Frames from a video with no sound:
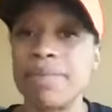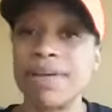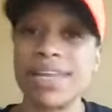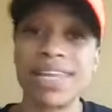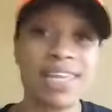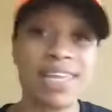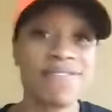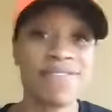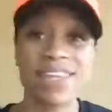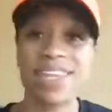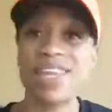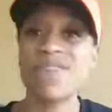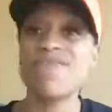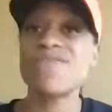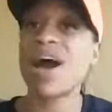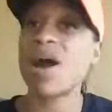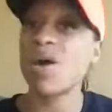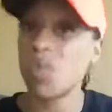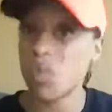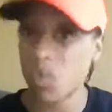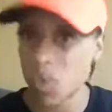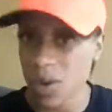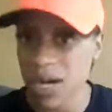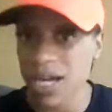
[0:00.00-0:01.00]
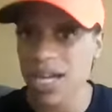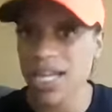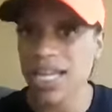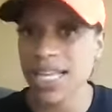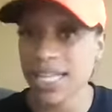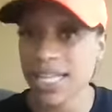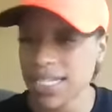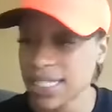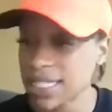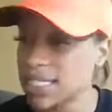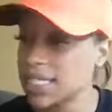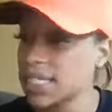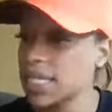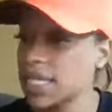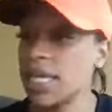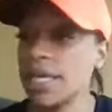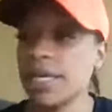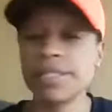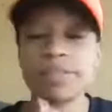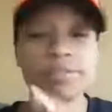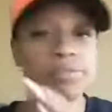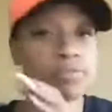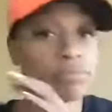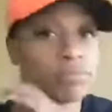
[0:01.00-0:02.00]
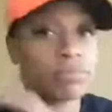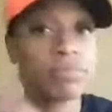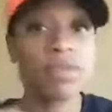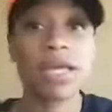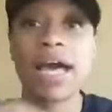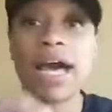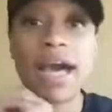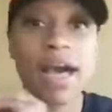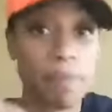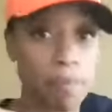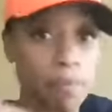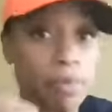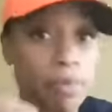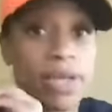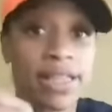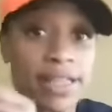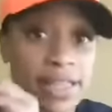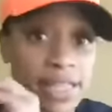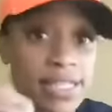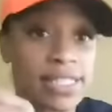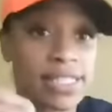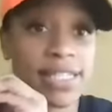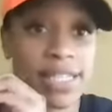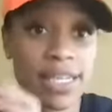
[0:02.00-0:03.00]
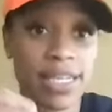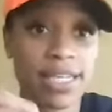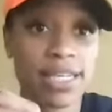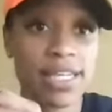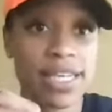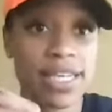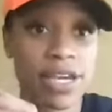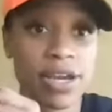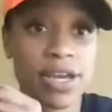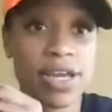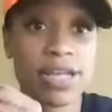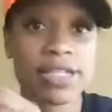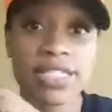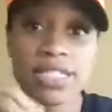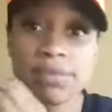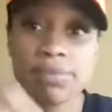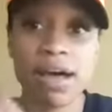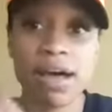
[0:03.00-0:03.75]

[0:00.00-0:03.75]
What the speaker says: But even if I was, I put this in here into